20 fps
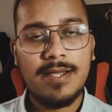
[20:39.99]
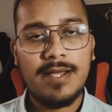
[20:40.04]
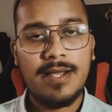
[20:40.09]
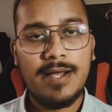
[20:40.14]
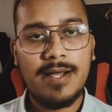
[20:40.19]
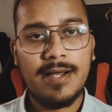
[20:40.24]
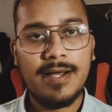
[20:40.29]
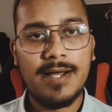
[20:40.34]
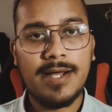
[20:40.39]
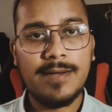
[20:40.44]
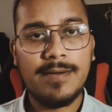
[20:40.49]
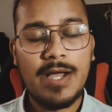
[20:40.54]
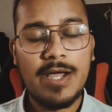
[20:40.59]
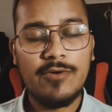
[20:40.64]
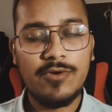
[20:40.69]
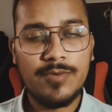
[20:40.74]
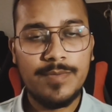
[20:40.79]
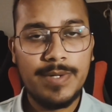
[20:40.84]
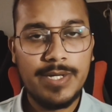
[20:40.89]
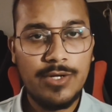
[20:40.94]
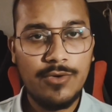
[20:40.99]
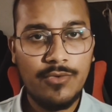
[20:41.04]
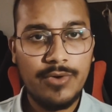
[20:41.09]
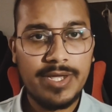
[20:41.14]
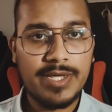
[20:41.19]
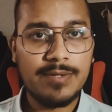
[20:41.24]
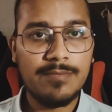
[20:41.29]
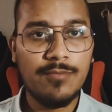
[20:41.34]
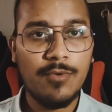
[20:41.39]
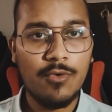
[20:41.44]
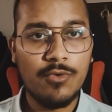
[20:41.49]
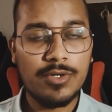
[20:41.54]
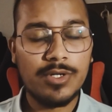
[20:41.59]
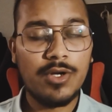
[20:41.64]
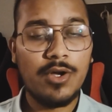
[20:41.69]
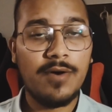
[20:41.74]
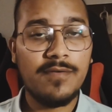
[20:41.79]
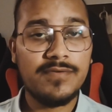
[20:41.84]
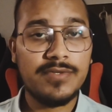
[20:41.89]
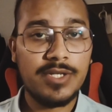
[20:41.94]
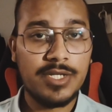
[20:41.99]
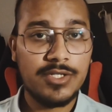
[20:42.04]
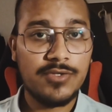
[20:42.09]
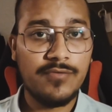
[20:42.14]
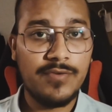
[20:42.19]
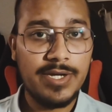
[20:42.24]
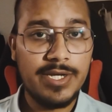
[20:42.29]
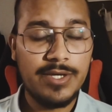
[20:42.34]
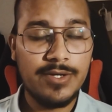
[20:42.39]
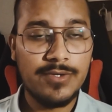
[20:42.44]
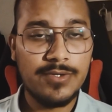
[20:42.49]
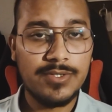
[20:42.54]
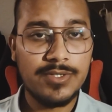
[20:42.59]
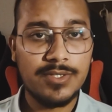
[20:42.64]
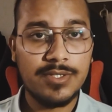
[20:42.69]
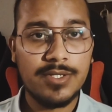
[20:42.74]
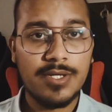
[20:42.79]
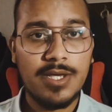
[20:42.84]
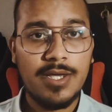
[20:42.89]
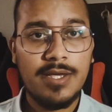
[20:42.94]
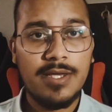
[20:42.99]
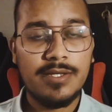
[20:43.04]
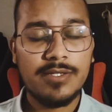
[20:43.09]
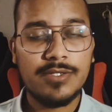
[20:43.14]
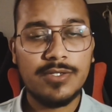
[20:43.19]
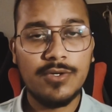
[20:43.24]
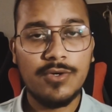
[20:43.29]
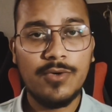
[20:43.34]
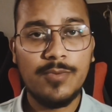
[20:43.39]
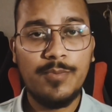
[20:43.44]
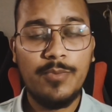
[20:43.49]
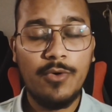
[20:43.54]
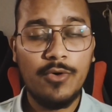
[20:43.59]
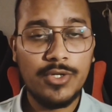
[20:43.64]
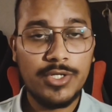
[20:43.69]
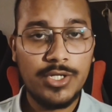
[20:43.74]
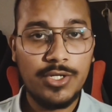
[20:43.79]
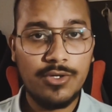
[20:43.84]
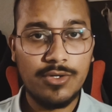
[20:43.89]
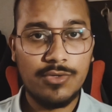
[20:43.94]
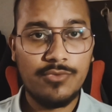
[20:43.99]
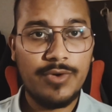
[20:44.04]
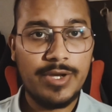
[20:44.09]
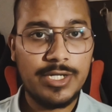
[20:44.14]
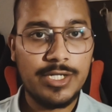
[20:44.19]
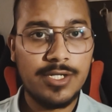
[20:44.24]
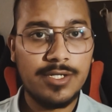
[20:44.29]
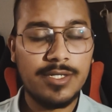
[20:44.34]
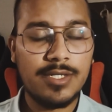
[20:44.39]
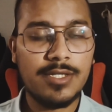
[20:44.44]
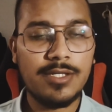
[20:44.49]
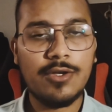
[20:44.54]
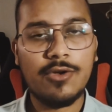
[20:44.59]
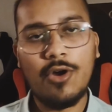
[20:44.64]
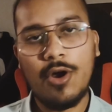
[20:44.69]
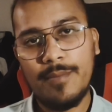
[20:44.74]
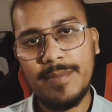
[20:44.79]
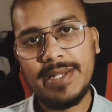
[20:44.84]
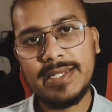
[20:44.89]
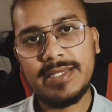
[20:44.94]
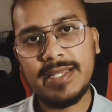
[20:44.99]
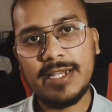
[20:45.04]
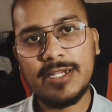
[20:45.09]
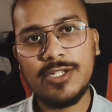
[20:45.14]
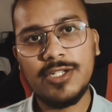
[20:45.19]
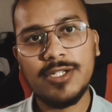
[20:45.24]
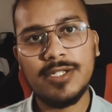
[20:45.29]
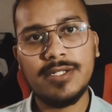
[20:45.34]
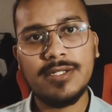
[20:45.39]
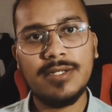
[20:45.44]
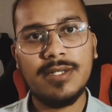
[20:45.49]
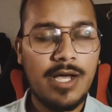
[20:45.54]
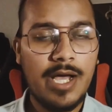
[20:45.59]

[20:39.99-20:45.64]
I would be doing more of such videos, so post your questions in the comment section.